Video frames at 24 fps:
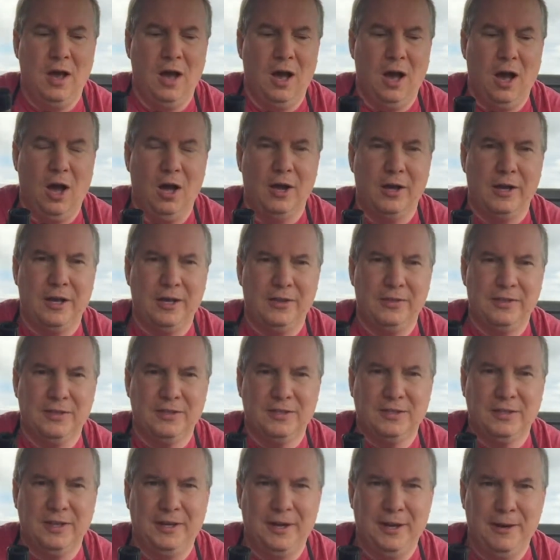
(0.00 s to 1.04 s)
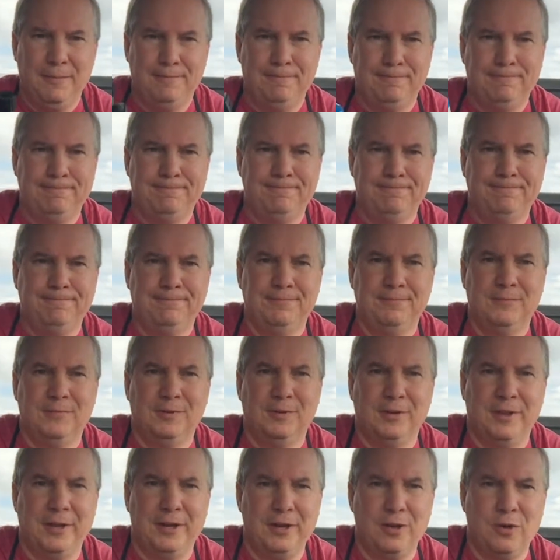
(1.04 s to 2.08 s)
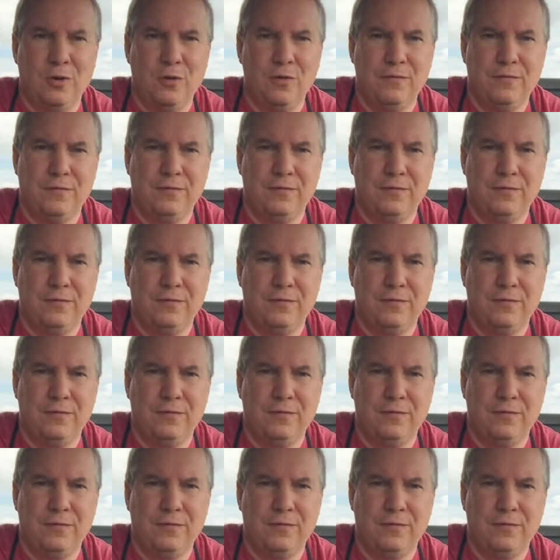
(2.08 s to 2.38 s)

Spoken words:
I'll get this lit up, let it go